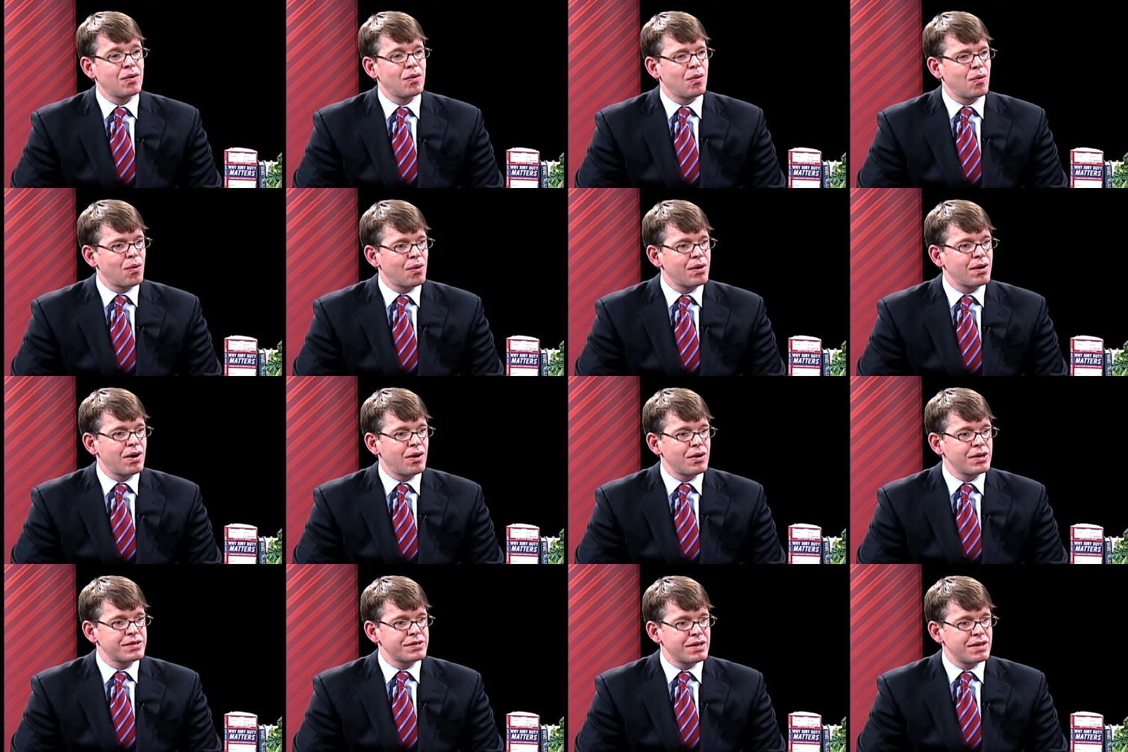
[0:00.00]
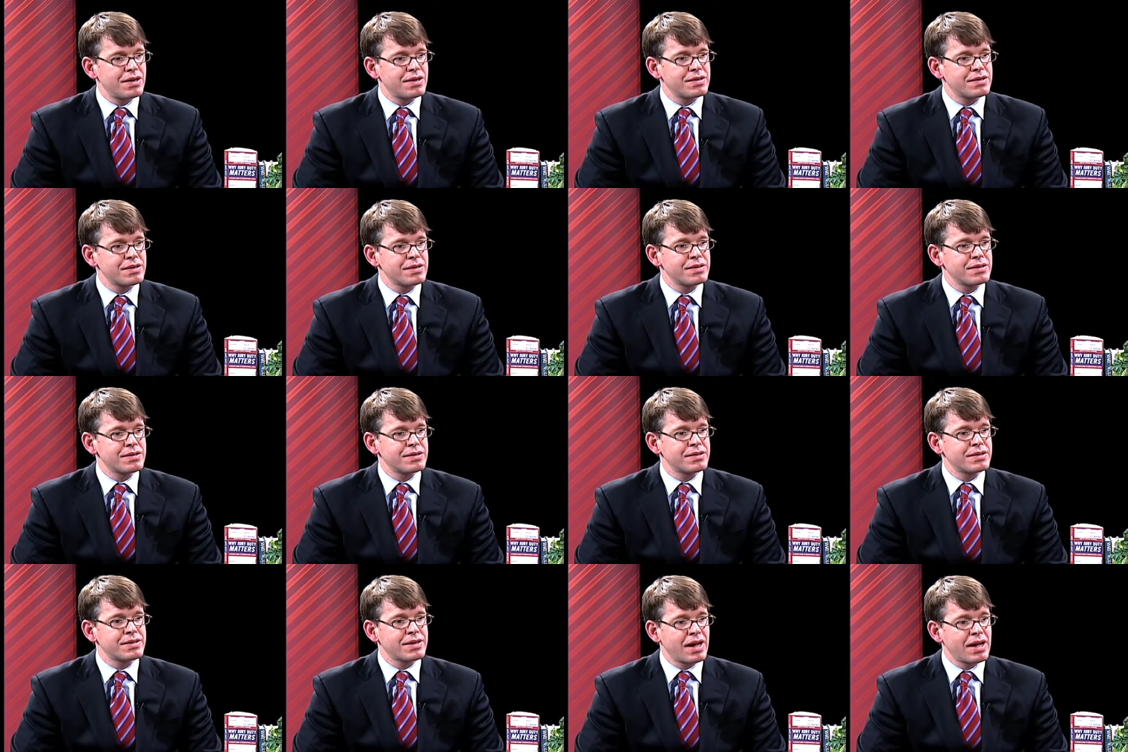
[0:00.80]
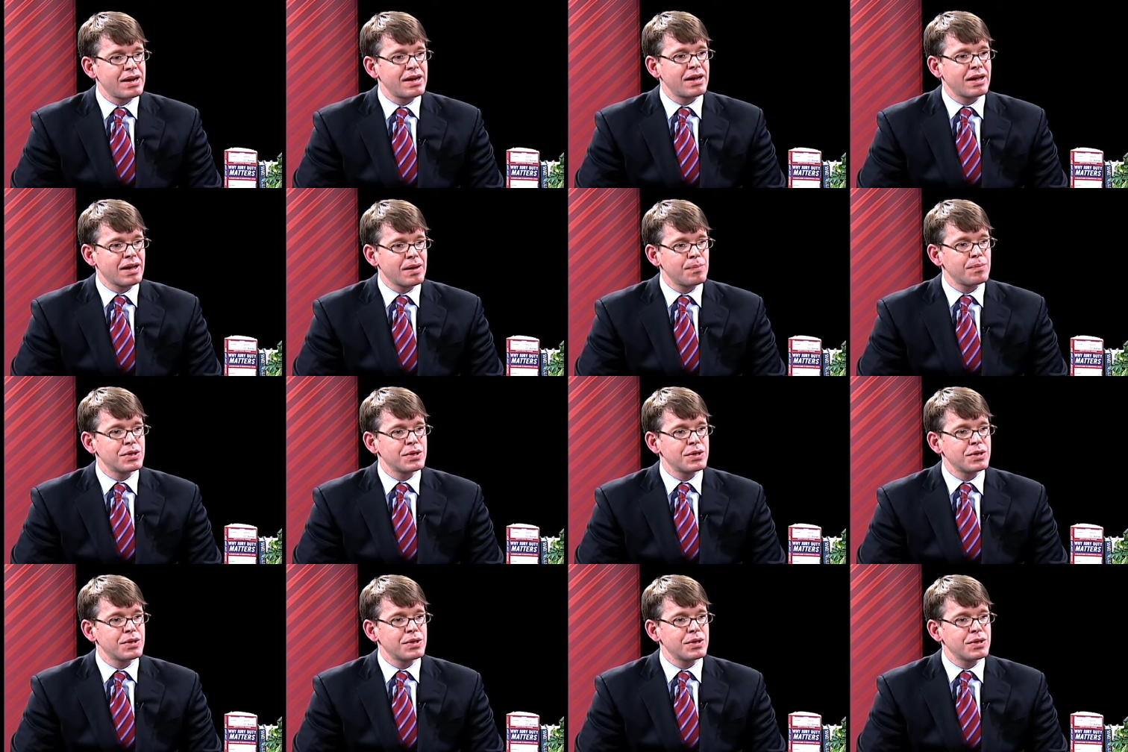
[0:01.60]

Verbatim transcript: ordinary citizens standing in